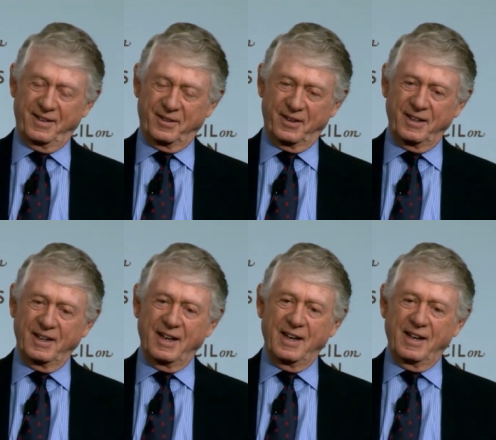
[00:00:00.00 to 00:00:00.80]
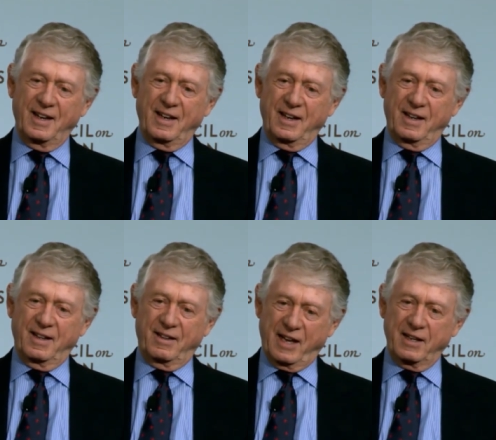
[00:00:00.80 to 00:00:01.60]
right?
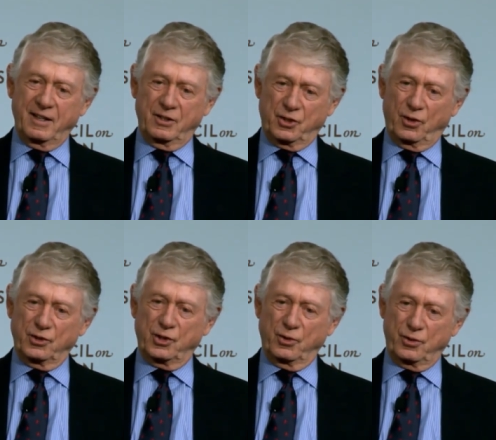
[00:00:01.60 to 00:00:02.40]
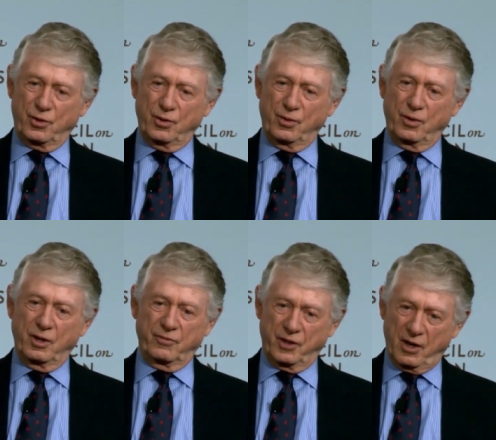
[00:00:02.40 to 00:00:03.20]
That is also true
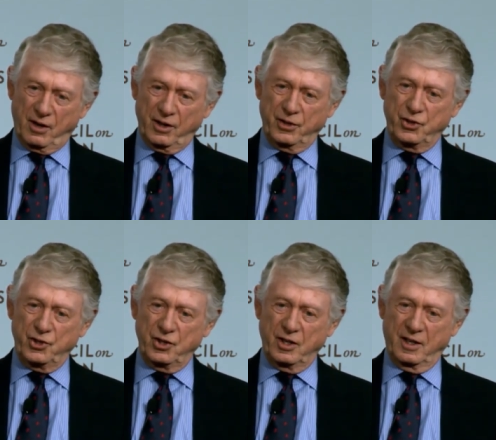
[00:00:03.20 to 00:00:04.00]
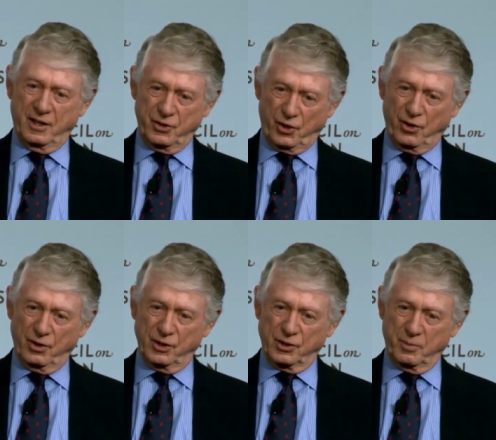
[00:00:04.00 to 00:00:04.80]
of knowledge and
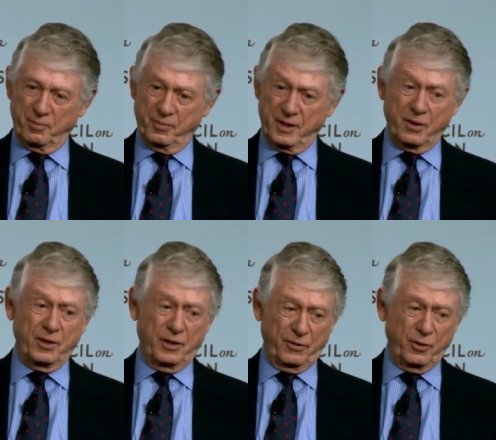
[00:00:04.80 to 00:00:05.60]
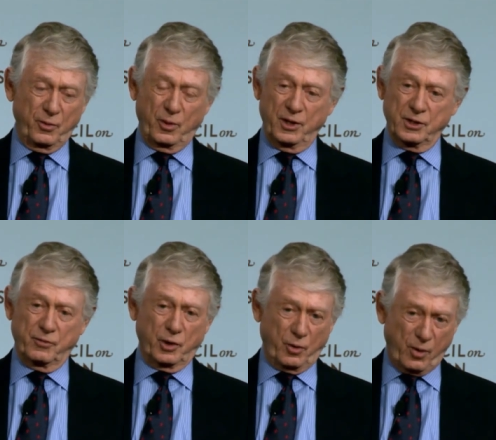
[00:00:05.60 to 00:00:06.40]
journalism. There are different ways
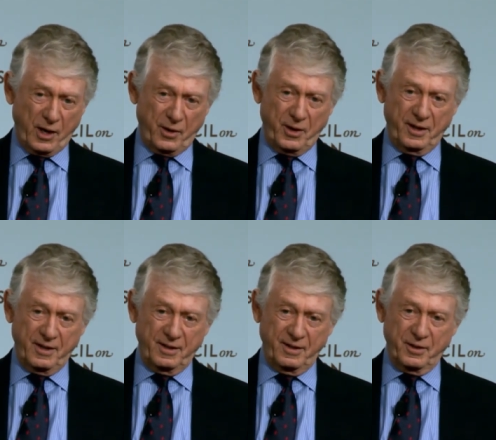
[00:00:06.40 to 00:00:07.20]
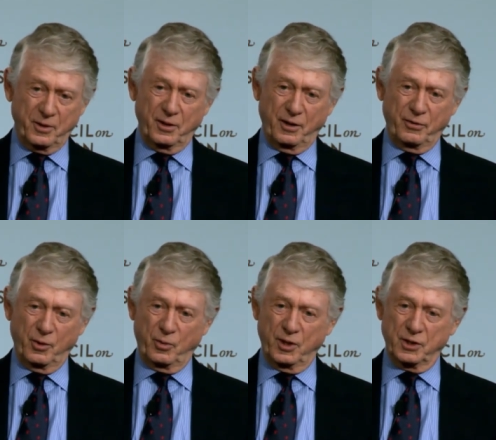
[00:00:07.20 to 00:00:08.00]
of acquiring it, there are
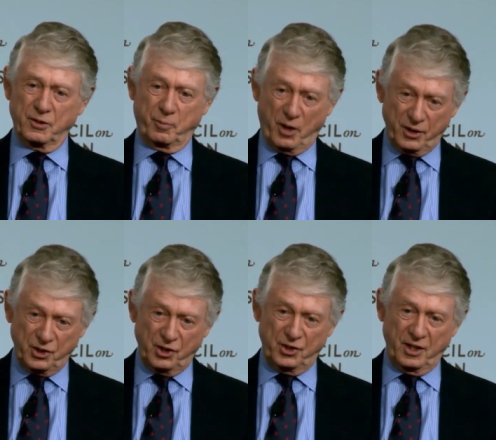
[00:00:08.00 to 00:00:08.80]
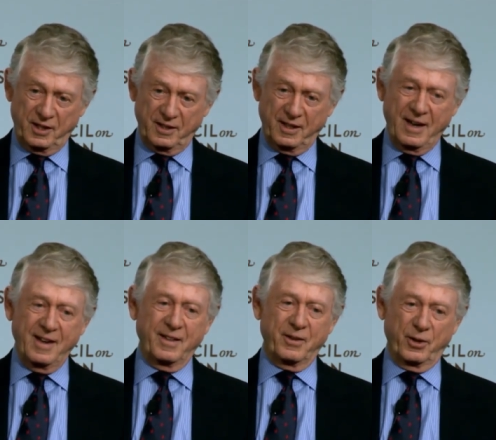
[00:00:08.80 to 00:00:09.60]
different ways of processing it,
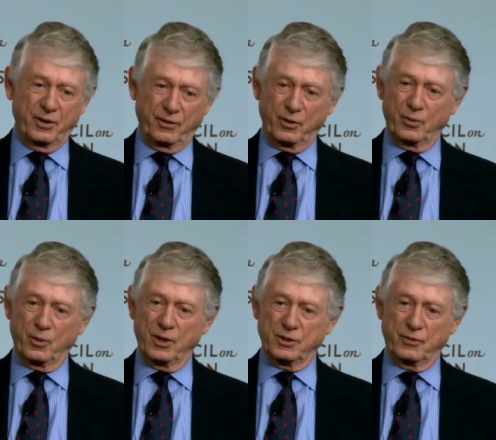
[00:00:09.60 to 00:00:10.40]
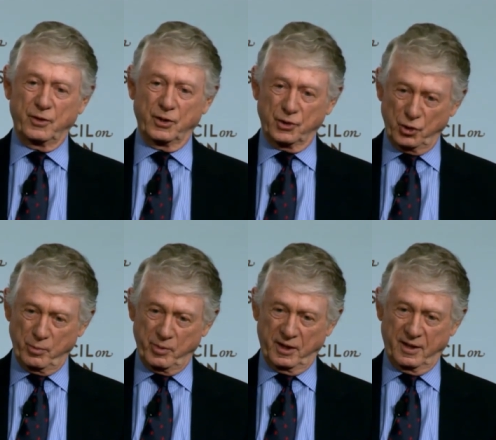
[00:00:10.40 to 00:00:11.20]
there are different ways of
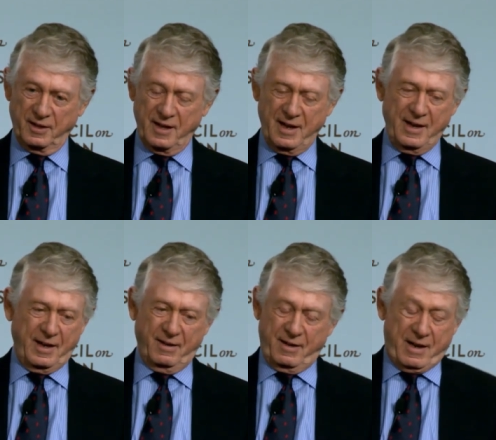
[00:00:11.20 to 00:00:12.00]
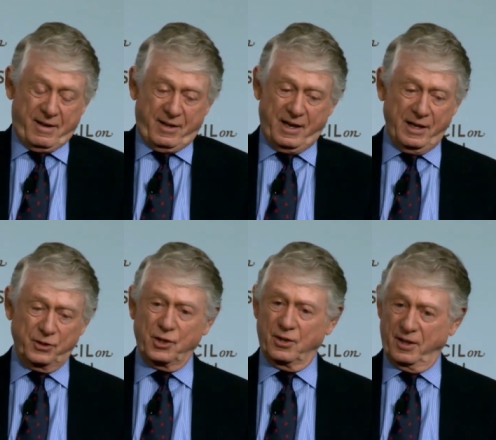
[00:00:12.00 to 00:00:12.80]
consuming it. And, and the
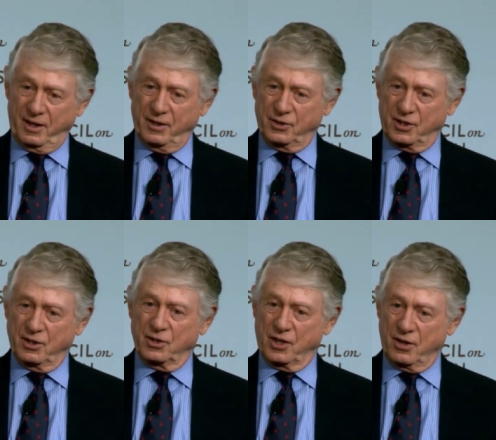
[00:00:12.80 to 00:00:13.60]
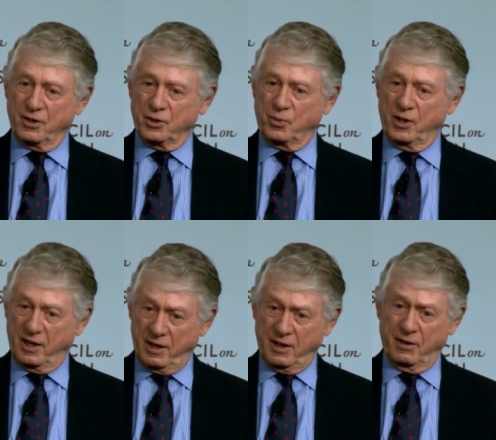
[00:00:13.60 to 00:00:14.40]
answer is that as long as we
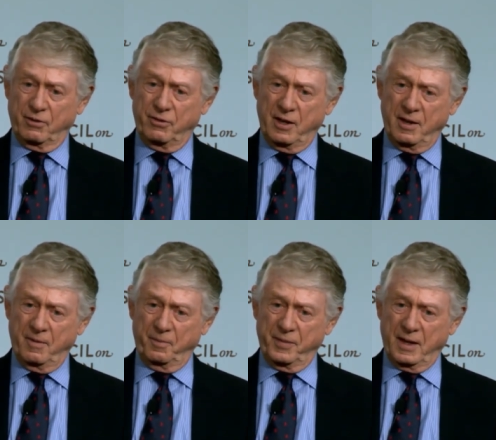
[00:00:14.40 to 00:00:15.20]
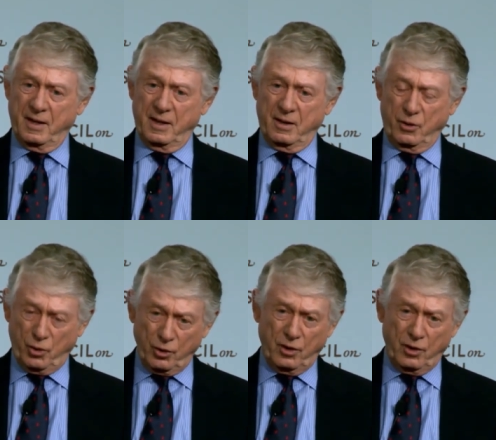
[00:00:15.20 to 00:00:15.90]
have good